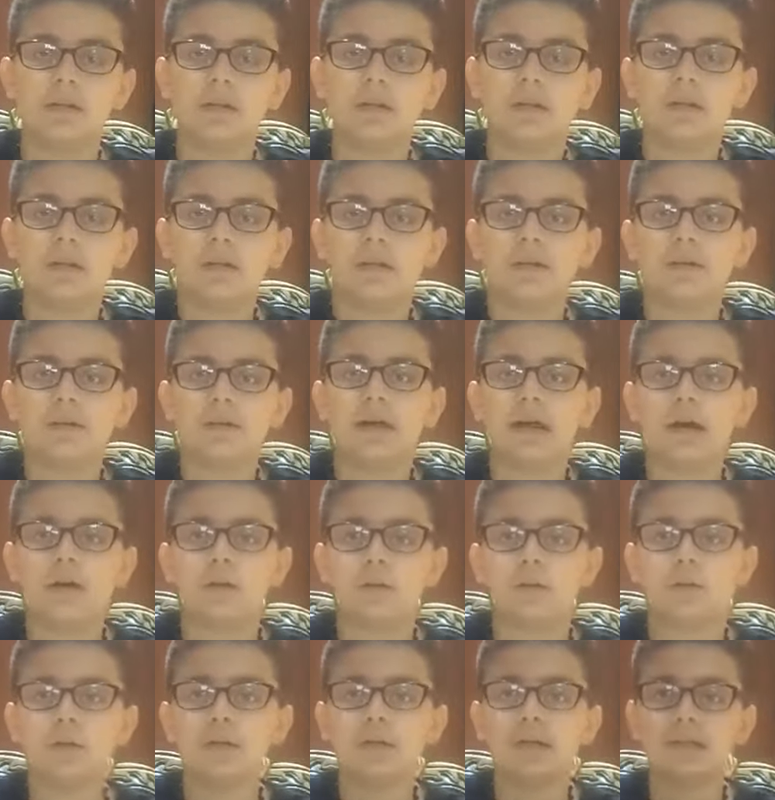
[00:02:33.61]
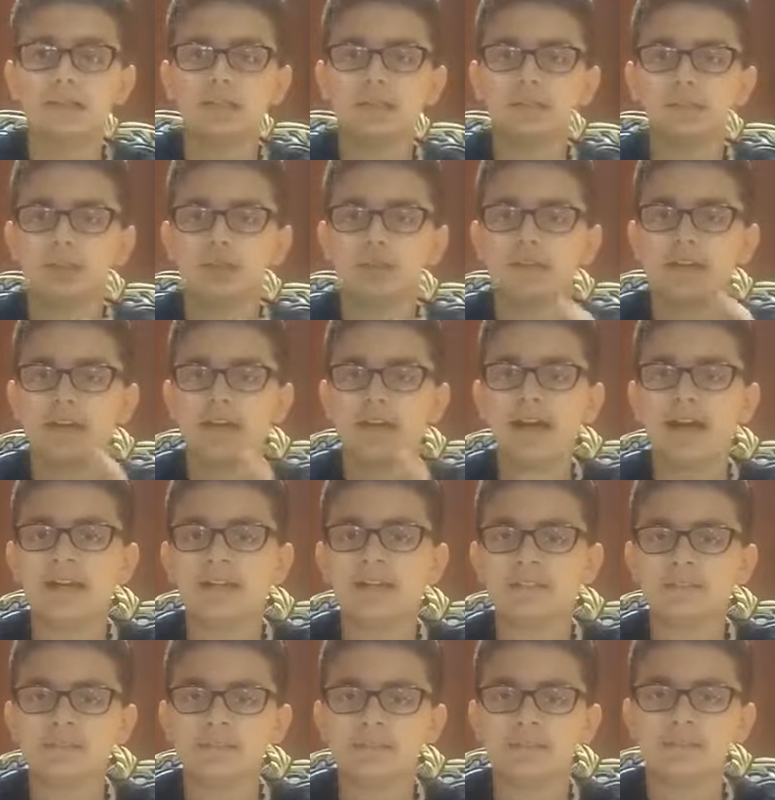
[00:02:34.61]
Now, quickly, when they asked
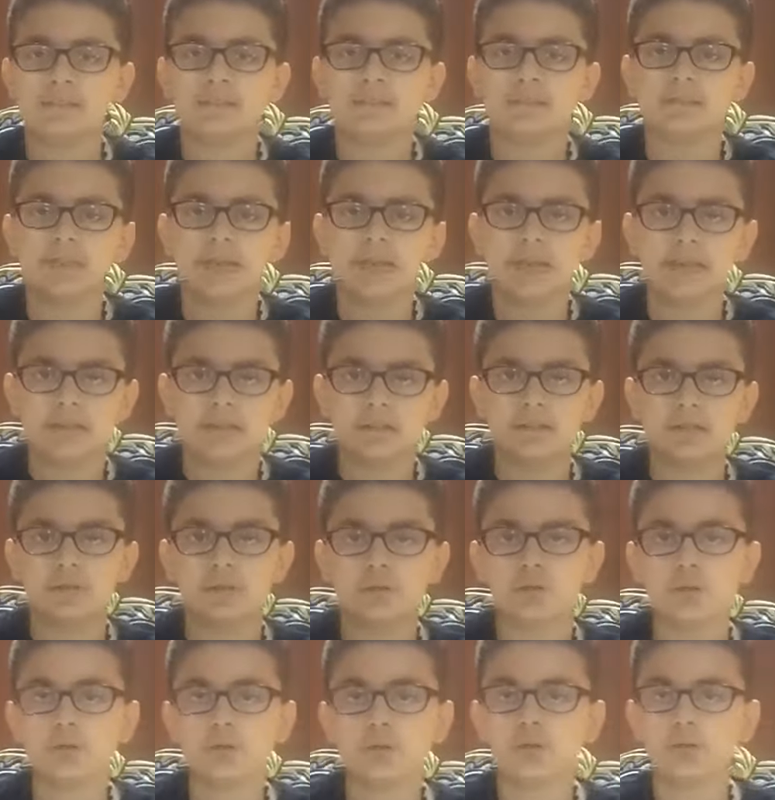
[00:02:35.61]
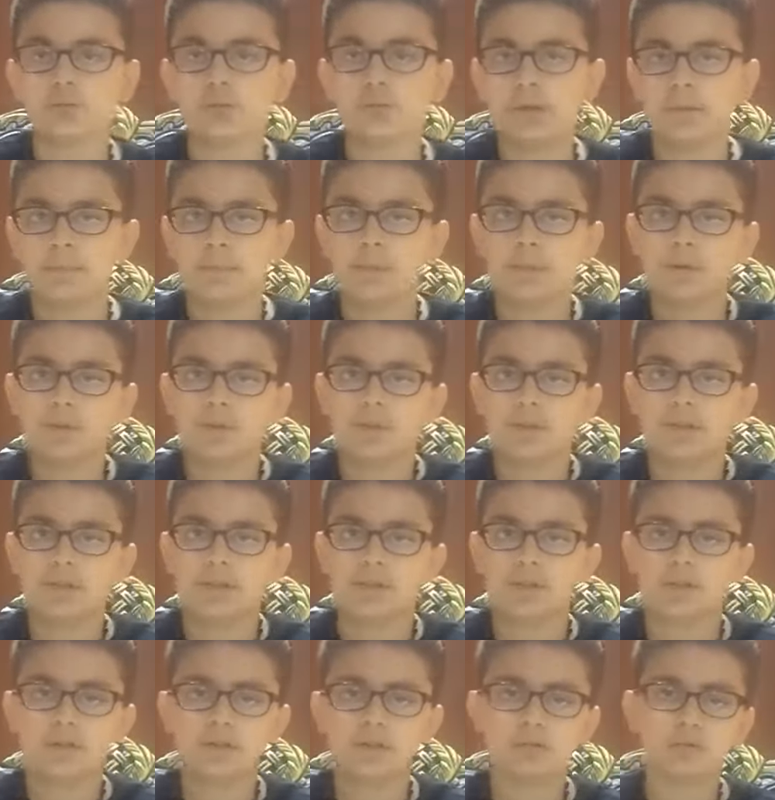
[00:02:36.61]
Zayd, who do you want to be with,
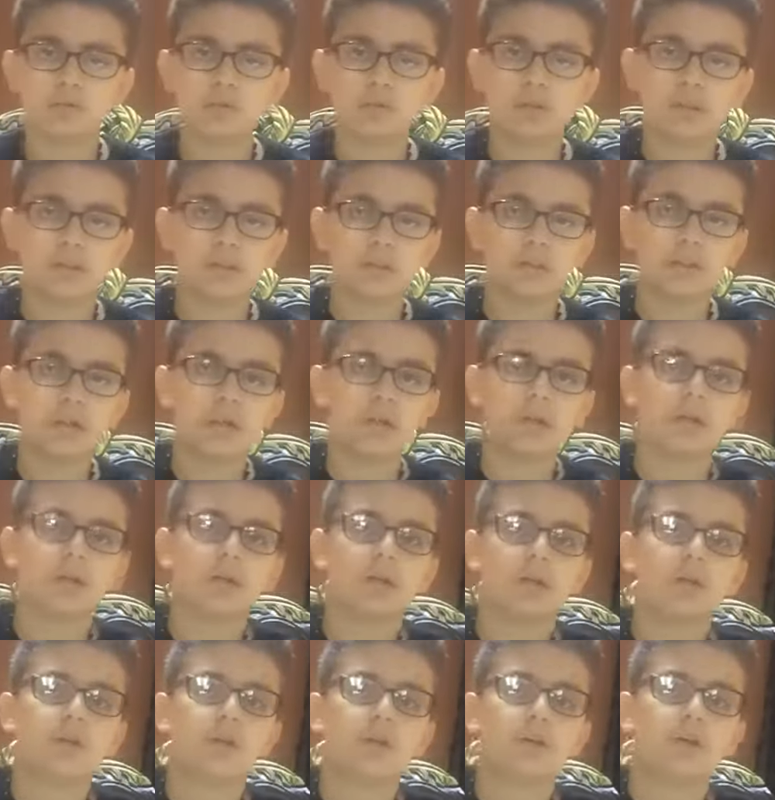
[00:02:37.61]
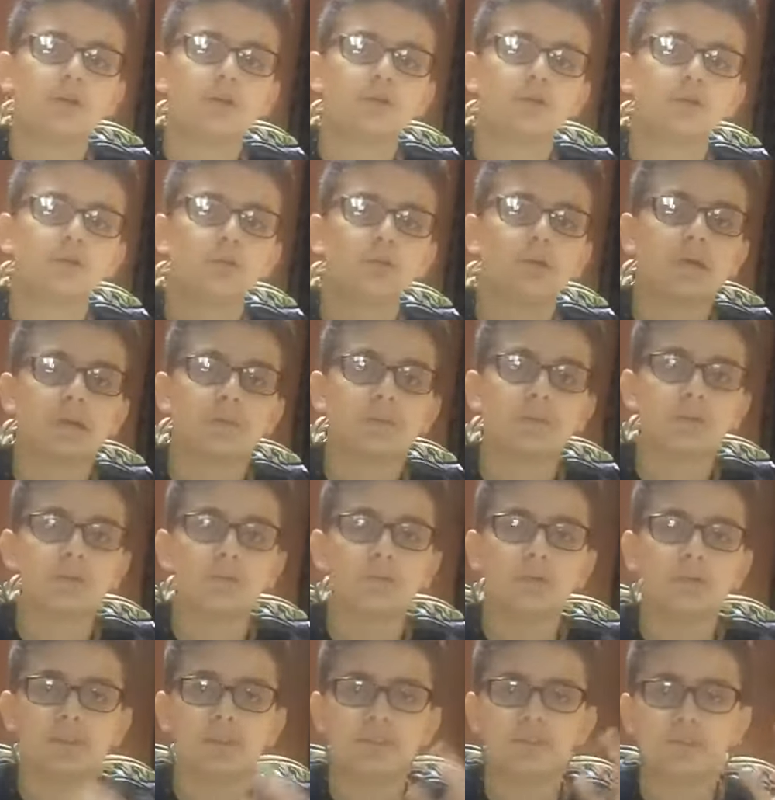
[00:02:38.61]
Rasulullah, or do you want to be
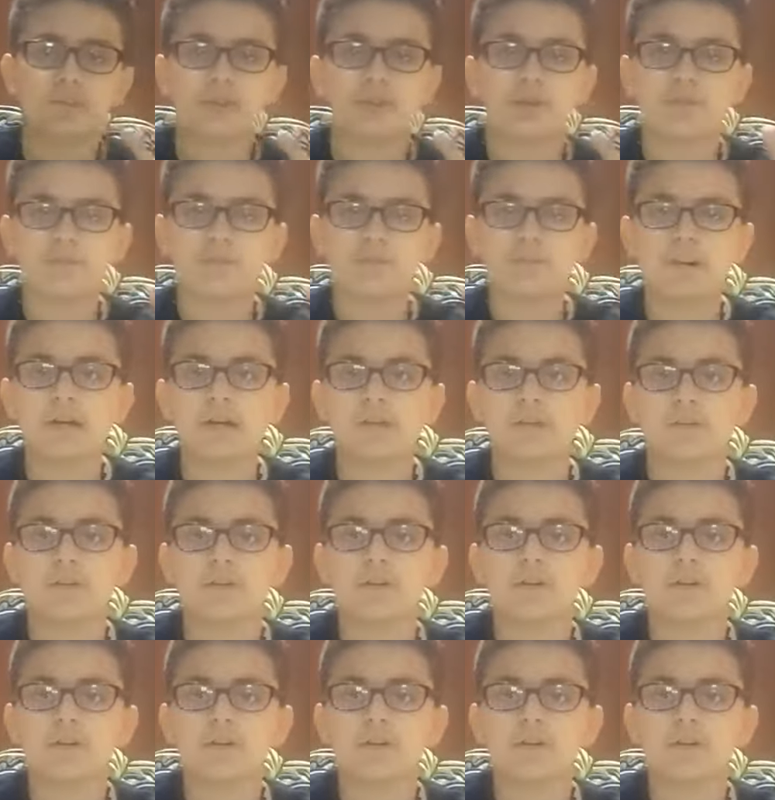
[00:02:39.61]
with your father?